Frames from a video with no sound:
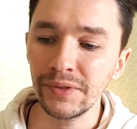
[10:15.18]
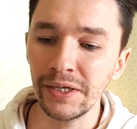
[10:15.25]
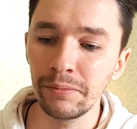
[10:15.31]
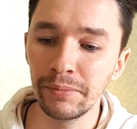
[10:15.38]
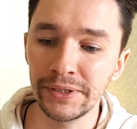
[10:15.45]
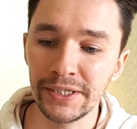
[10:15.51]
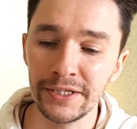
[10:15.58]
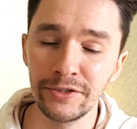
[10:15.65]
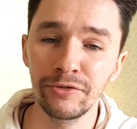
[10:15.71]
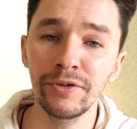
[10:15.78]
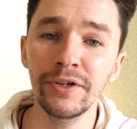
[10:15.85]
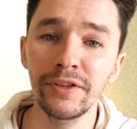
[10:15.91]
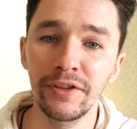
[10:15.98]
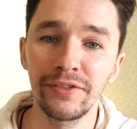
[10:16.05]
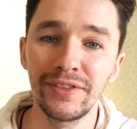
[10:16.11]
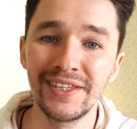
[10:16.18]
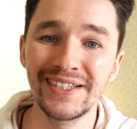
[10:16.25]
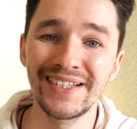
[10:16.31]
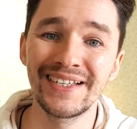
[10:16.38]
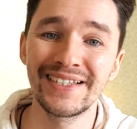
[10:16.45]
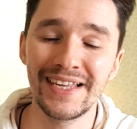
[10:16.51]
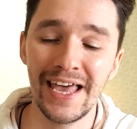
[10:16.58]
But considering that
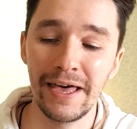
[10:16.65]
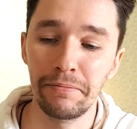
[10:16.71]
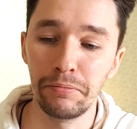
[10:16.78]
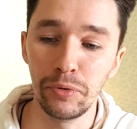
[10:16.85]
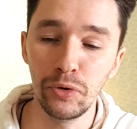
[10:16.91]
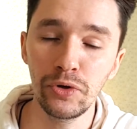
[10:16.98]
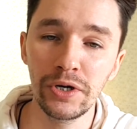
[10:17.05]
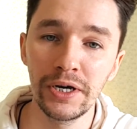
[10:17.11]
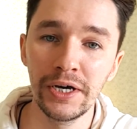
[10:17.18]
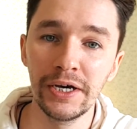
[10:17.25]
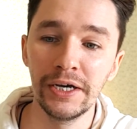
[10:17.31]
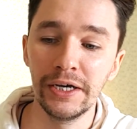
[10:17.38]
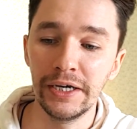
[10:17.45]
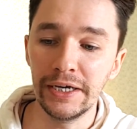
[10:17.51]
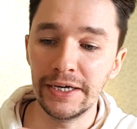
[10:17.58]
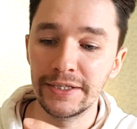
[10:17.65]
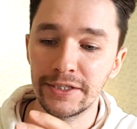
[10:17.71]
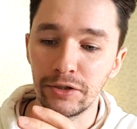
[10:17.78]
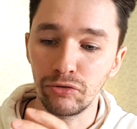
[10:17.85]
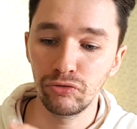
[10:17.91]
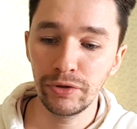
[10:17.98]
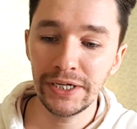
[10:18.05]
this is a book, it's
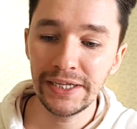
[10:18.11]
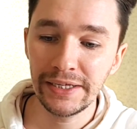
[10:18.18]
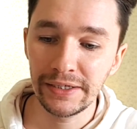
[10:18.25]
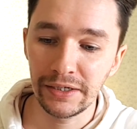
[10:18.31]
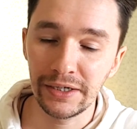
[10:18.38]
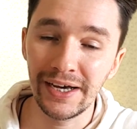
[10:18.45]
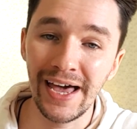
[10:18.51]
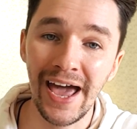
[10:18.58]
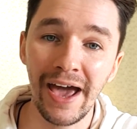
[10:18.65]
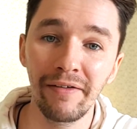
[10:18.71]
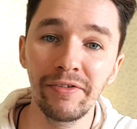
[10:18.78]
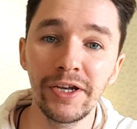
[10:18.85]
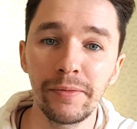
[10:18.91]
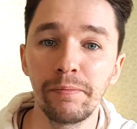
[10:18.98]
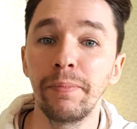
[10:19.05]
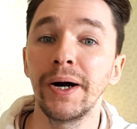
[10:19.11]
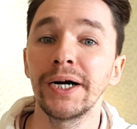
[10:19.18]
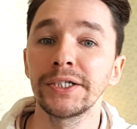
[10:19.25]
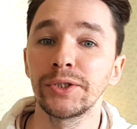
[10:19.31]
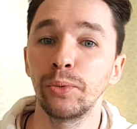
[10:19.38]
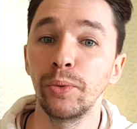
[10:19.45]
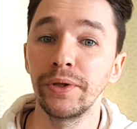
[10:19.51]
really heavily
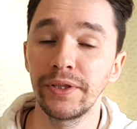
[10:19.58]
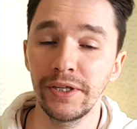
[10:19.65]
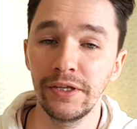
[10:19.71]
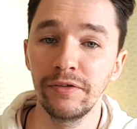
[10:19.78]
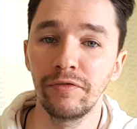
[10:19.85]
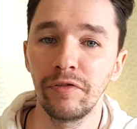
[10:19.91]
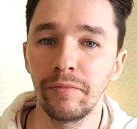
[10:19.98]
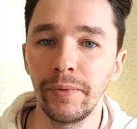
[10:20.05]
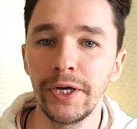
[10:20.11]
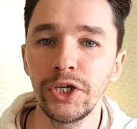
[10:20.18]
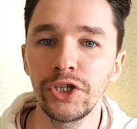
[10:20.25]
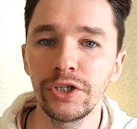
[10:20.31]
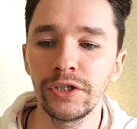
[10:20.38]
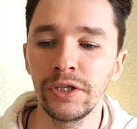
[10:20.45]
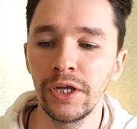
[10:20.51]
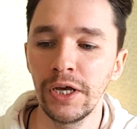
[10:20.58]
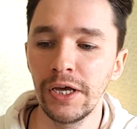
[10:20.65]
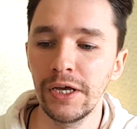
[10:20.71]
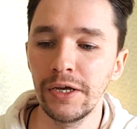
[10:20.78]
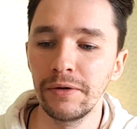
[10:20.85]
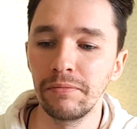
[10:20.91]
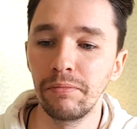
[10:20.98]
packed with information
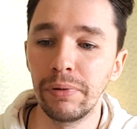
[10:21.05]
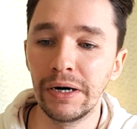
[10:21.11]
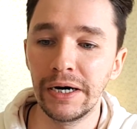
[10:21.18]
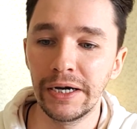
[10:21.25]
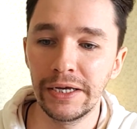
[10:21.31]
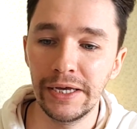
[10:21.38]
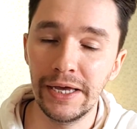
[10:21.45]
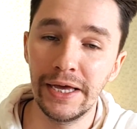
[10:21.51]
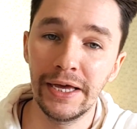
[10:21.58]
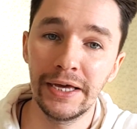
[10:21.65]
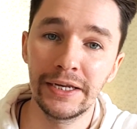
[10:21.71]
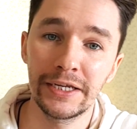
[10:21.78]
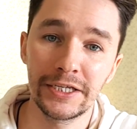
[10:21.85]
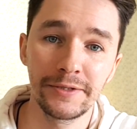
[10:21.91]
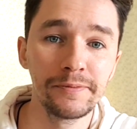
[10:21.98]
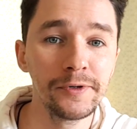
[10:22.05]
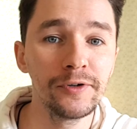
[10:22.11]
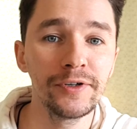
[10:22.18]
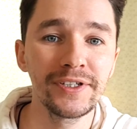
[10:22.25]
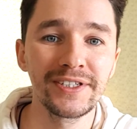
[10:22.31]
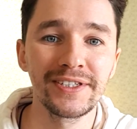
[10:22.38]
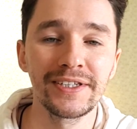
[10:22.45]
by an
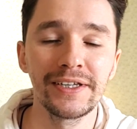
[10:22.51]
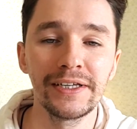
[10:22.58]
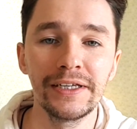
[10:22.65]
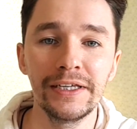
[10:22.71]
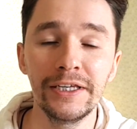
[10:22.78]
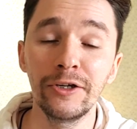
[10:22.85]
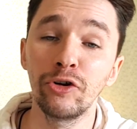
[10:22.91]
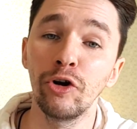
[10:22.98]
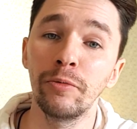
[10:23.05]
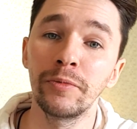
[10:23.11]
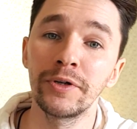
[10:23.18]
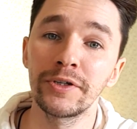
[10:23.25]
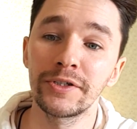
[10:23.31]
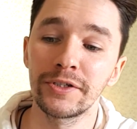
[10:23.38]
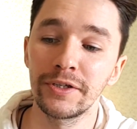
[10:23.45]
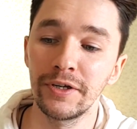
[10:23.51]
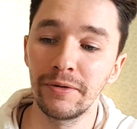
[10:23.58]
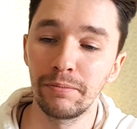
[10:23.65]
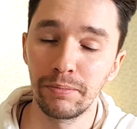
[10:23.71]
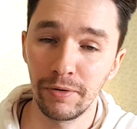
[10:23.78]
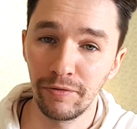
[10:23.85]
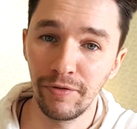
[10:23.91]
experienced e-commerce
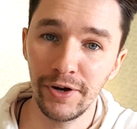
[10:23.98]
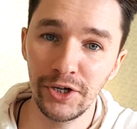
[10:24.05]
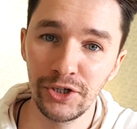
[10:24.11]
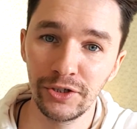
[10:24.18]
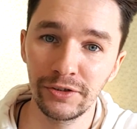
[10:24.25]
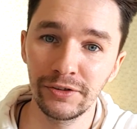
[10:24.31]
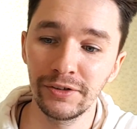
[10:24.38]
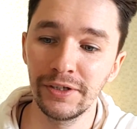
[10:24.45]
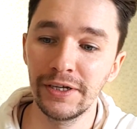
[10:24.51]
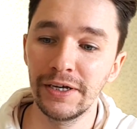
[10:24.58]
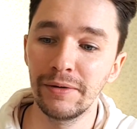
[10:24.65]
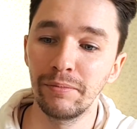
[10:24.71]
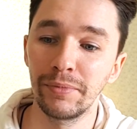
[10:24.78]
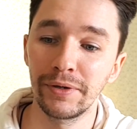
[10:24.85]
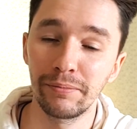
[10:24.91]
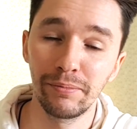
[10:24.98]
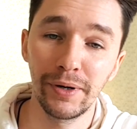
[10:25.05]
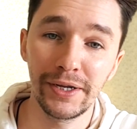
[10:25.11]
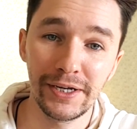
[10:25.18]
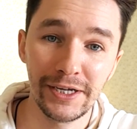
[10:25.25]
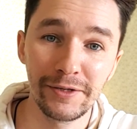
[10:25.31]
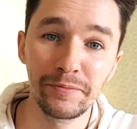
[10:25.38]
professional, but by
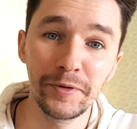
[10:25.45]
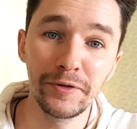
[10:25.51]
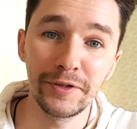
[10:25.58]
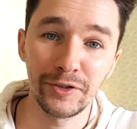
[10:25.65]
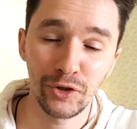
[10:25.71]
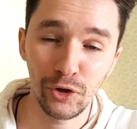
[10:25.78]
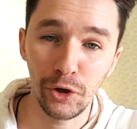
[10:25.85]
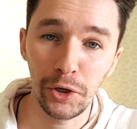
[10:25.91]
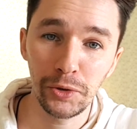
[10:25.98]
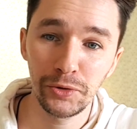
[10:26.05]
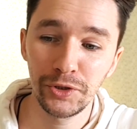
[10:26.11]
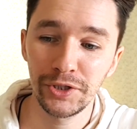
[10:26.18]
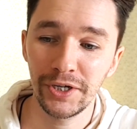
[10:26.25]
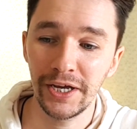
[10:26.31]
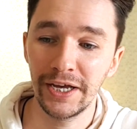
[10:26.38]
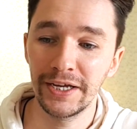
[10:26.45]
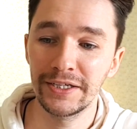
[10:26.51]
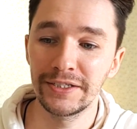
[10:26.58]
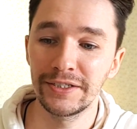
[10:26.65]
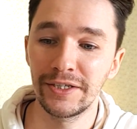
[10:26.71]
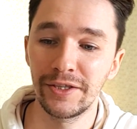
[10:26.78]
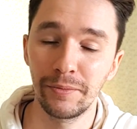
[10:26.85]
an experienced coach
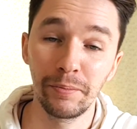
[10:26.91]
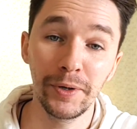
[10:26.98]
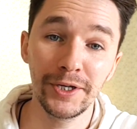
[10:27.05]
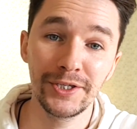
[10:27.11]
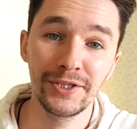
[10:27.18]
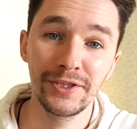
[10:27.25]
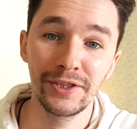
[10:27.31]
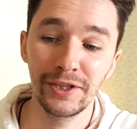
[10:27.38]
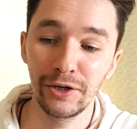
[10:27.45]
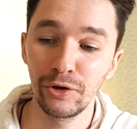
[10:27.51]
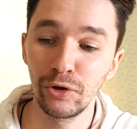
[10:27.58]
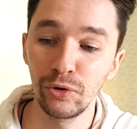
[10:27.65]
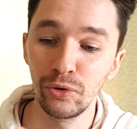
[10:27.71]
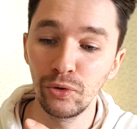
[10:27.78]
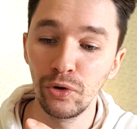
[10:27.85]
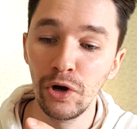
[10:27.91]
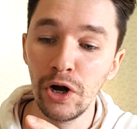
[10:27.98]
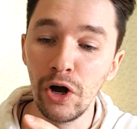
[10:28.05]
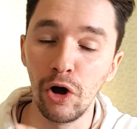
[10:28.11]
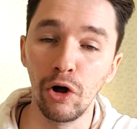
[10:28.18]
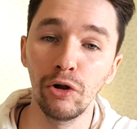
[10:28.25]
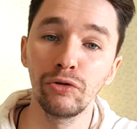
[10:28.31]
and the person who
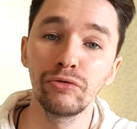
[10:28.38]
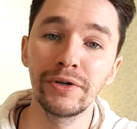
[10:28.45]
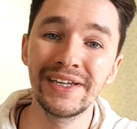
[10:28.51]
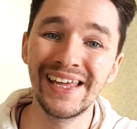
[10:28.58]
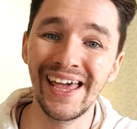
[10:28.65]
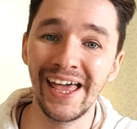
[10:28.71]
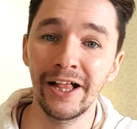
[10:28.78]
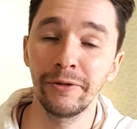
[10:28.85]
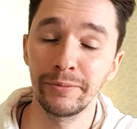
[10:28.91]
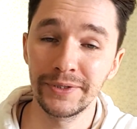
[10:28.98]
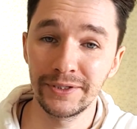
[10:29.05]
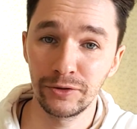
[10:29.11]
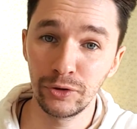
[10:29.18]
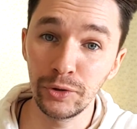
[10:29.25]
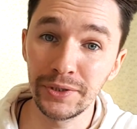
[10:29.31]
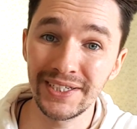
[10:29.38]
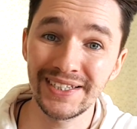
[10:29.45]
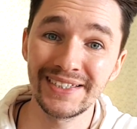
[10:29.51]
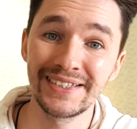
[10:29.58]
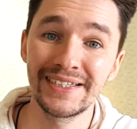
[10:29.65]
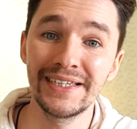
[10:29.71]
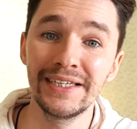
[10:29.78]
already helped to
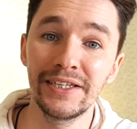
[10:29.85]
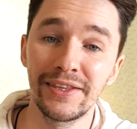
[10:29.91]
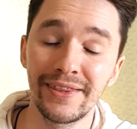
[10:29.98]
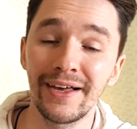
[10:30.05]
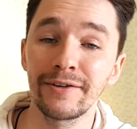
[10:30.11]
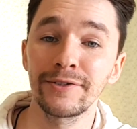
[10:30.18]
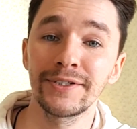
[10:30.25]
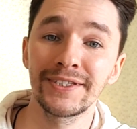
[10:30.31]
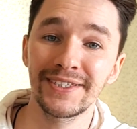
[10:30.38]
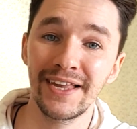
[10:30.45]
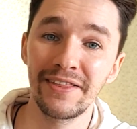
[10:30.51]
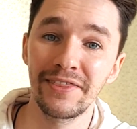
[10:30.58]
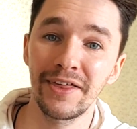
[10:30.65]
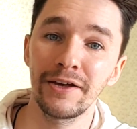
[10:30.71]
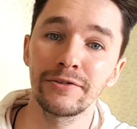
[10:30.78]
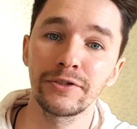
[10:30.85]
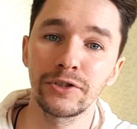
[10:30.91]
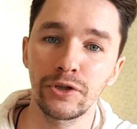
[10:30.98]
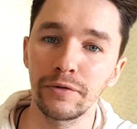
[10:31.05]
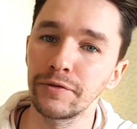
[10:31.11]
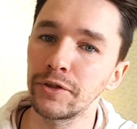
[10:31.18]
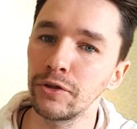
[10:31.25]
succeed thousands and thousands
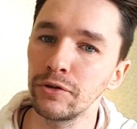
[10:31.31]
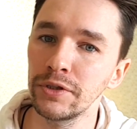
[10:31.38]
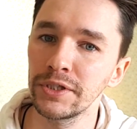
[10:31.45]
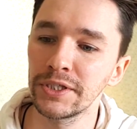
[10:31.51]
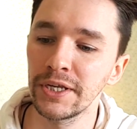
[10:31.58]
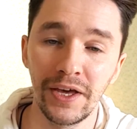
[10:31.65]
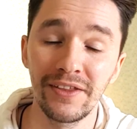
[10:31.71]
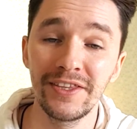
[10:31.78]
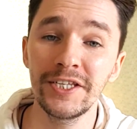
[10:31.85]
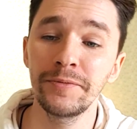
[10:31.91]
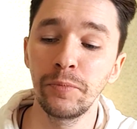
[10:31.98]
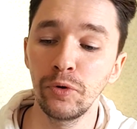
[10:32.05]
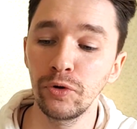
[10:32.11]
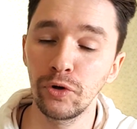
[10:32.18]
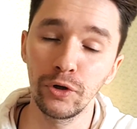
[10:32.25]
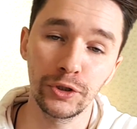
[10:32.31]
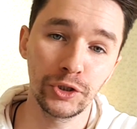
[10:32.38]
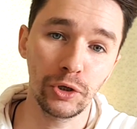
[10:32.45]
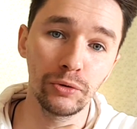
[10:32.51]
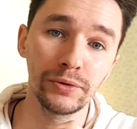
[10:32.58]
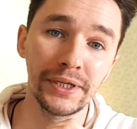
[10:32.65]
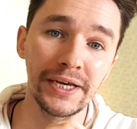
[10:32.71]
of students. This book
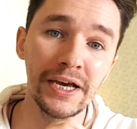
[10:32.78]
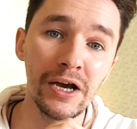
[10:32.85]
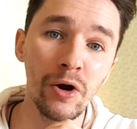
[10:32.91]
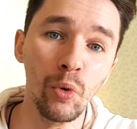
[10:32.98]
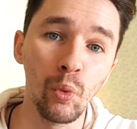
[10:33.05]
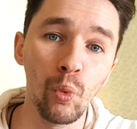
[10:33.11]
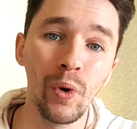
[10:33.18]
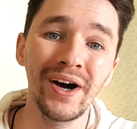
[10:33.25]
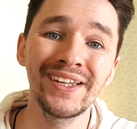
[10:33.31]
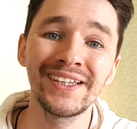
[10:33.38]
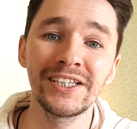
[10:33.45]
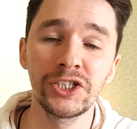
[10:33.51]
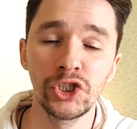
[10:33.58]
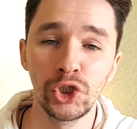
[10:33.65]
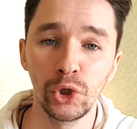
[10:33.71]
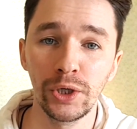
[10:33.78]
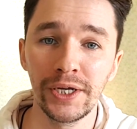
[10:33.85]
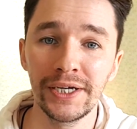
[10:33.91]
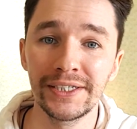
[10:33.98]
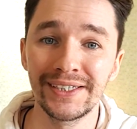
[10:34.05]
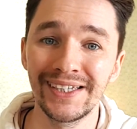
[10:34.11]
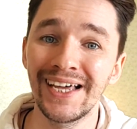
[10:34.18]
costs only
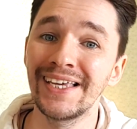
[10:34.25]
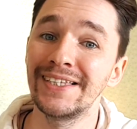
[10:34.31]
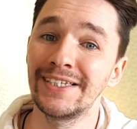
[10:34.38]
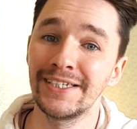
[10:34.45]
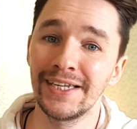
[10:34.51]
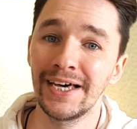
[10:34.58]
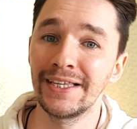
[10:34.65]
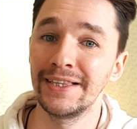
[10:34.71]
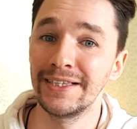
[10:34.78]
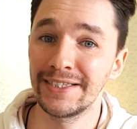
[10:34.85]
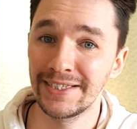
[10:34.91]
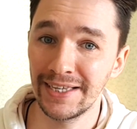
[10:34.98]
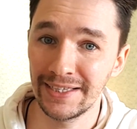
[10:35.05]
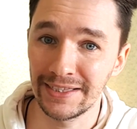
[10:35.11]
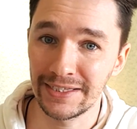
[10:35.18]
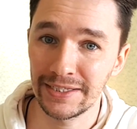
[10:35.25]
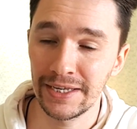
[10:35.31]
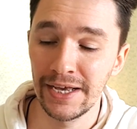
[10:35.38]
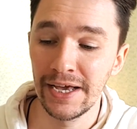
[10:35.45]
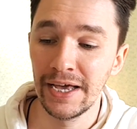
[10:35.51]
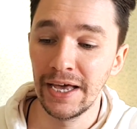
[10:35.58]
$1.99.